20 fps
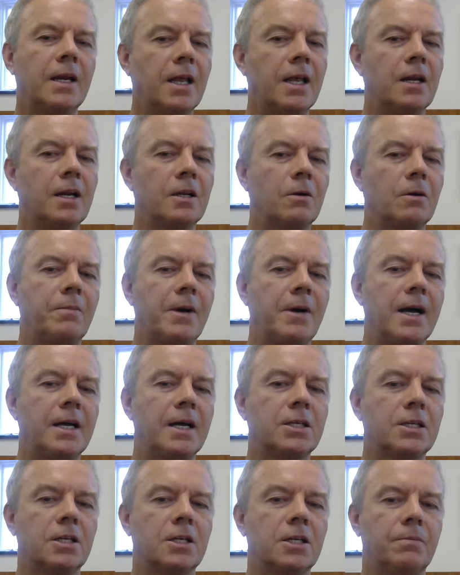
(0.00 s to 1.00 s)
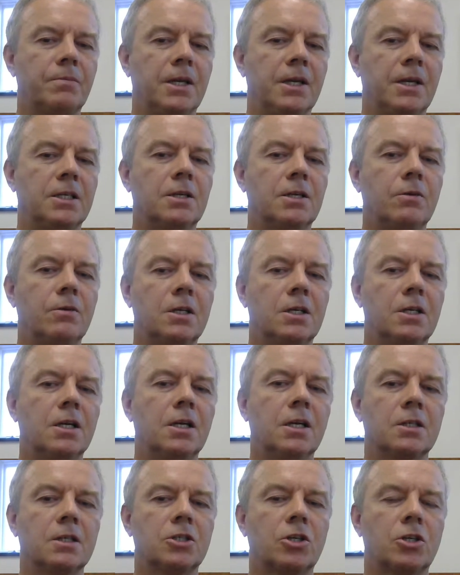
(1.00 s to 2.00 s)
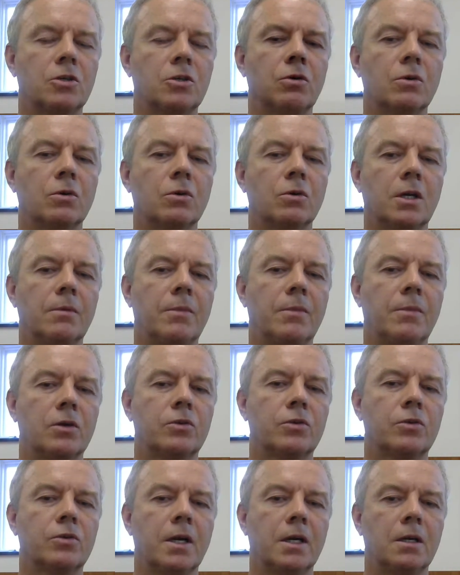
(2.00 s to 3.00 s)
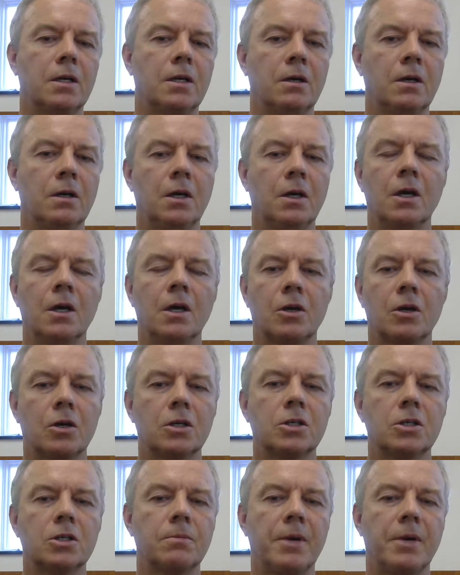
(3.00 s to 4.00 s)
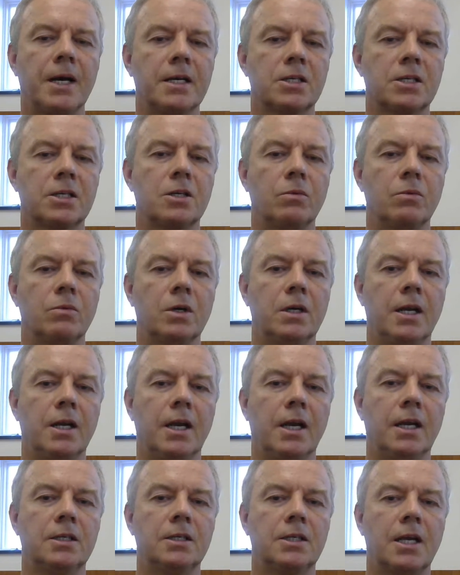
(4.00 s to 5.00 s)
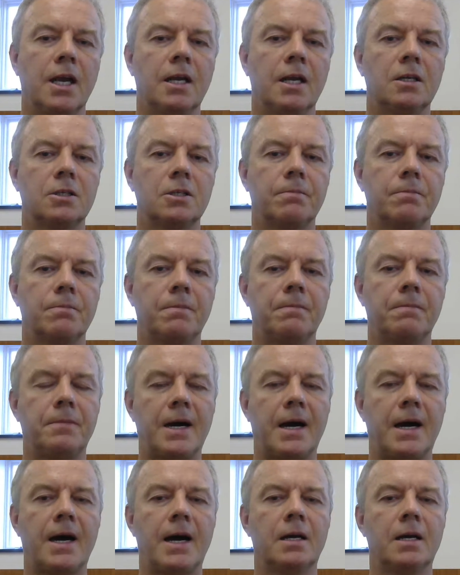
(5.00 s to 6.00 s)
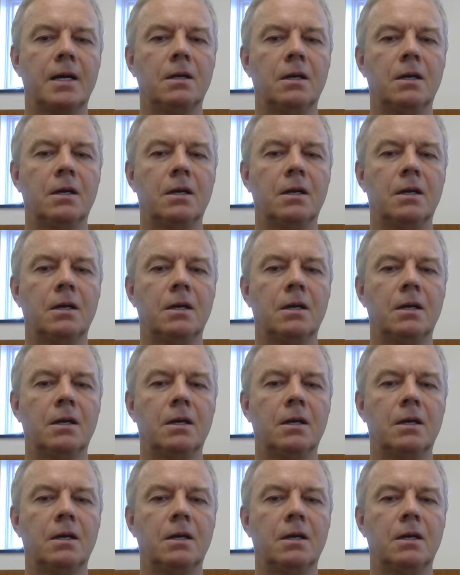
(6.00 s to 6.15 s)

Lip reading: little pasta piece, I want to tell you a story about trying to cook some pasta one day, as I had this pot